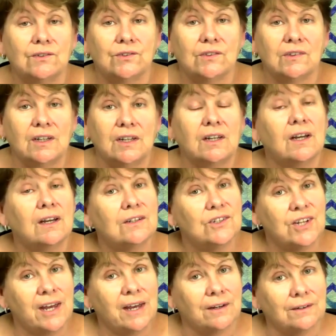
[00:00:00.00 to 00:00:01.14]
C
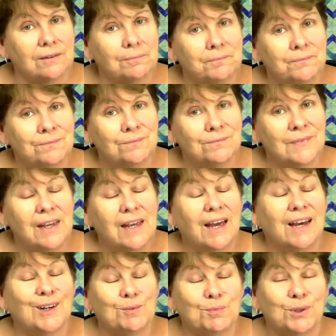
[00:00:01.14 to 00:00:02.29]
ten.
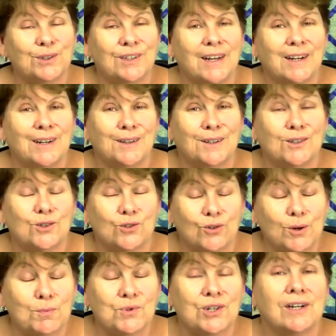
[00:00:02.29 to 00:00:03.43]
And I'll put that in the
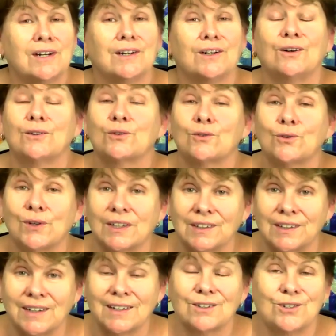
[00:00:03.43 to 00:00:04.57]
description and also a
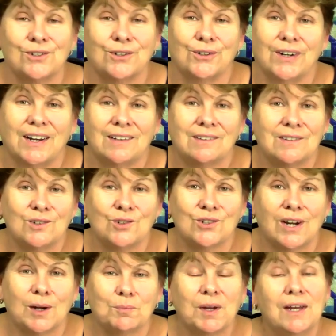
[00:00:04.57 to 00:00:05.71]
link to her Etsy
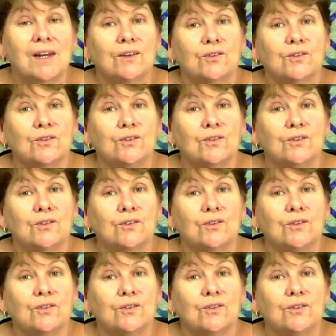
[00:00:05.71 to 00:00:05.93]
shop.